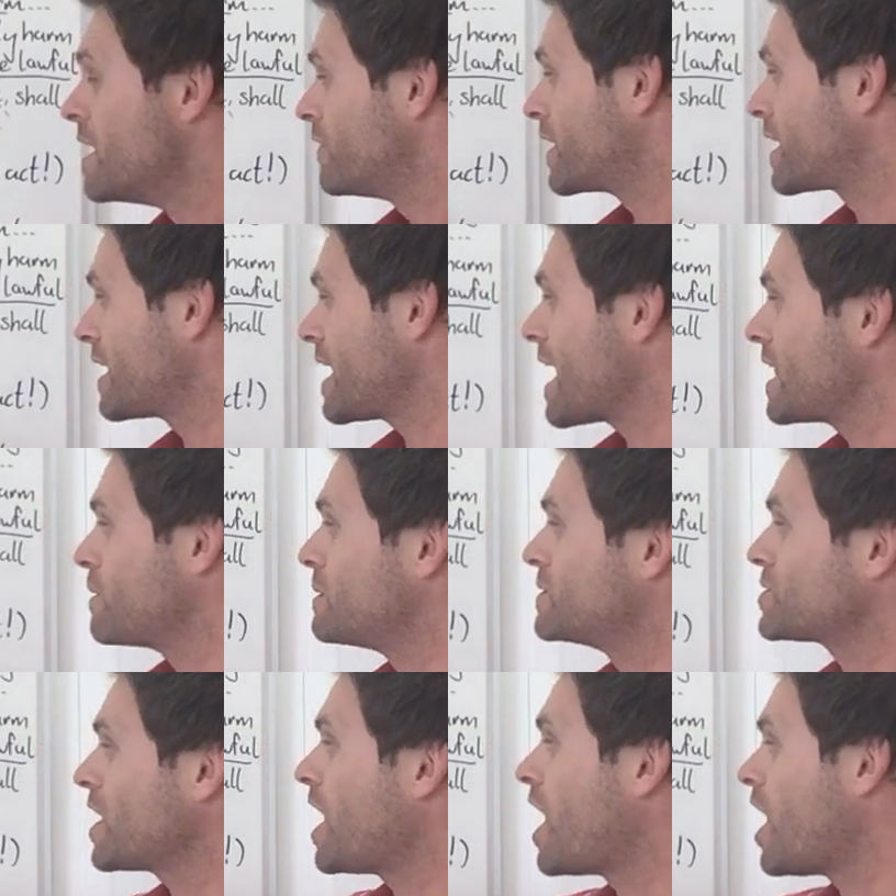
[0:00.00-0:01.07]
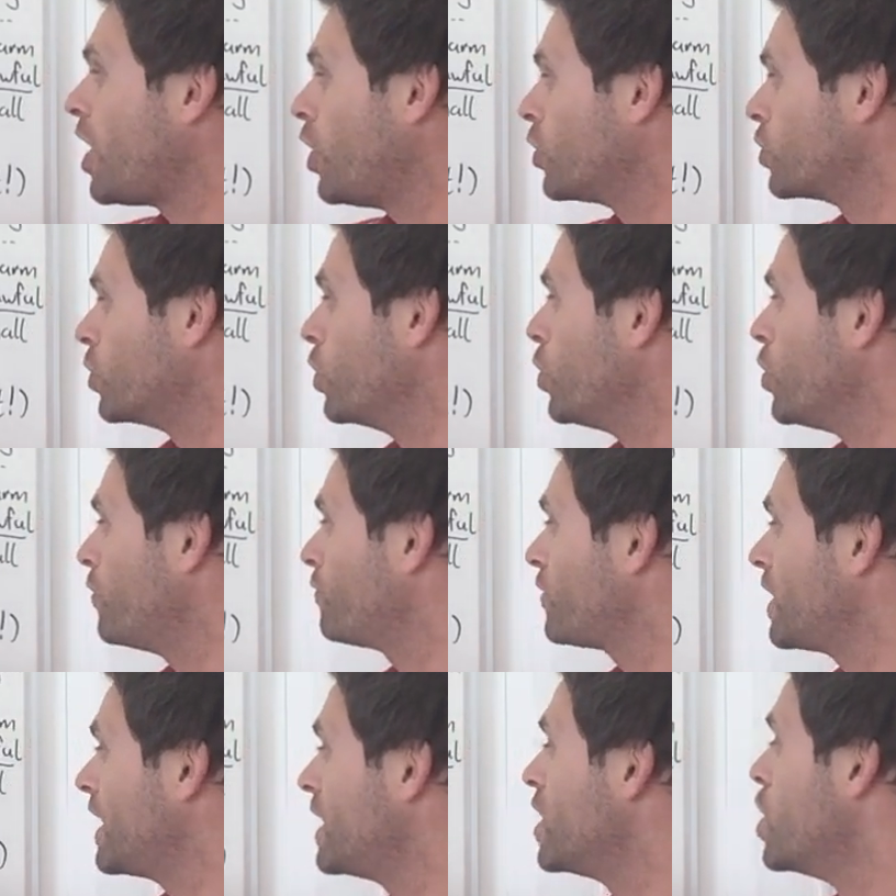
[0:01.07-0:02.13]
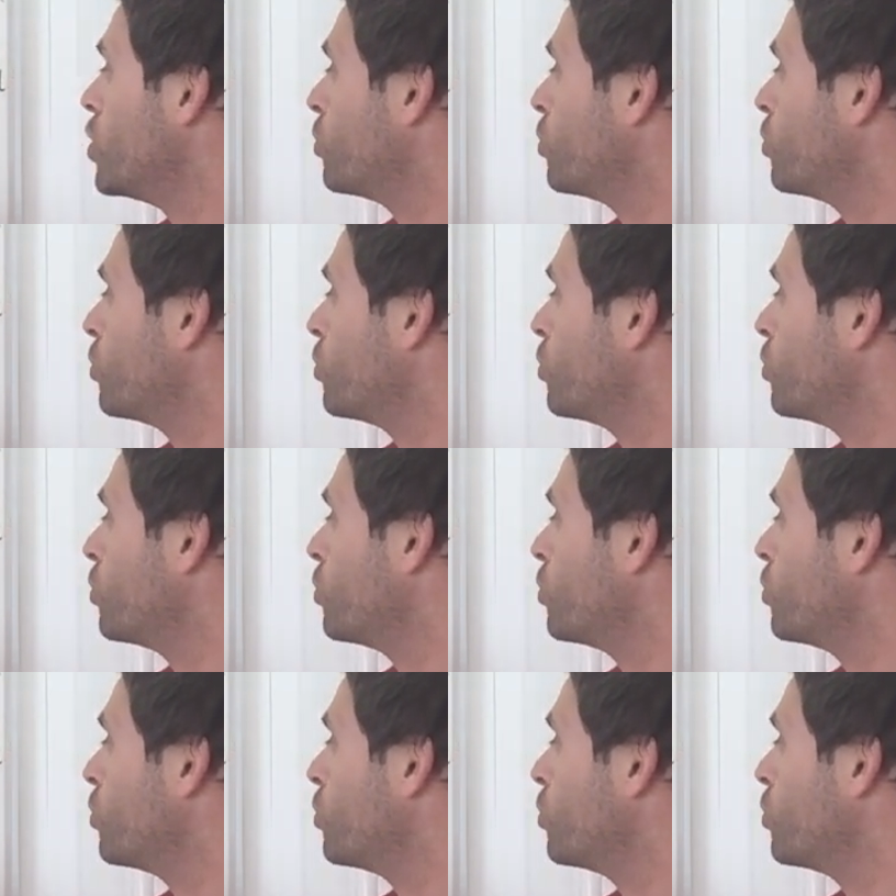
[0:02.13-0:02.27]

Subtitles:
The key elements are unlawfully,